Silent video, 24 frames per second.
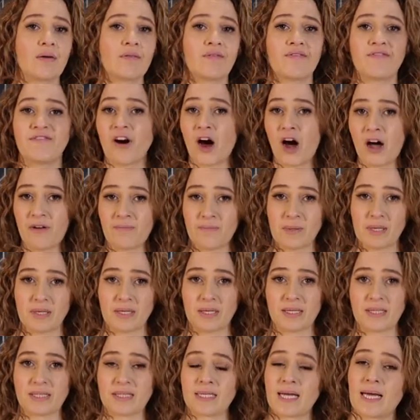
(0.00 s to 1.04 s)
five
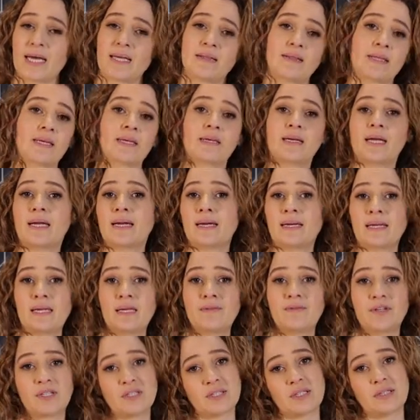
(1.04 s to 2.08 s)
minutes and then
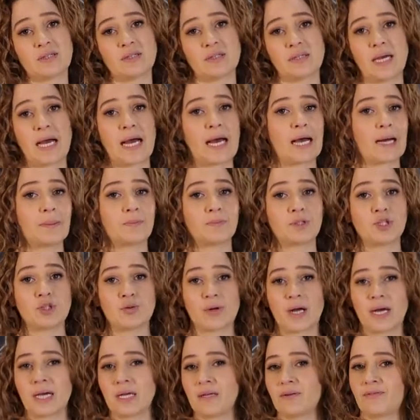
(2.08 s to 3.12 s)
leave it to um,
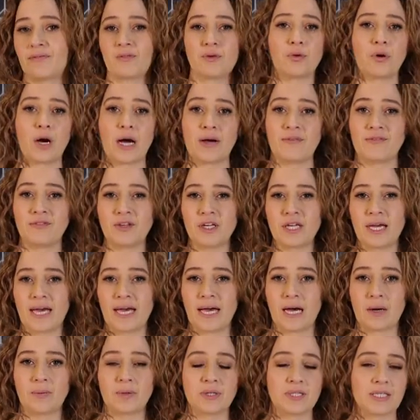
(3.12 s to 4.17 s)
drain for a few
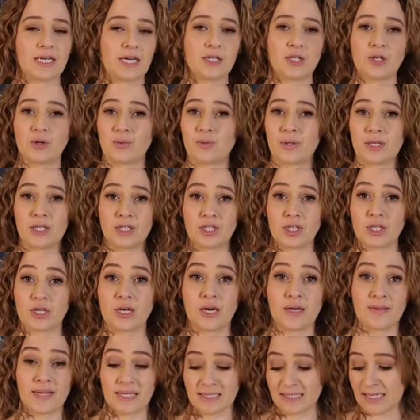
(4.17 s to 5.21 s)
hours and you're ready to
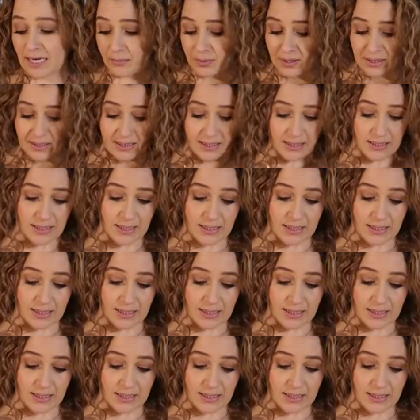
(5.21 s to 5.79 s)
go. That's how easy it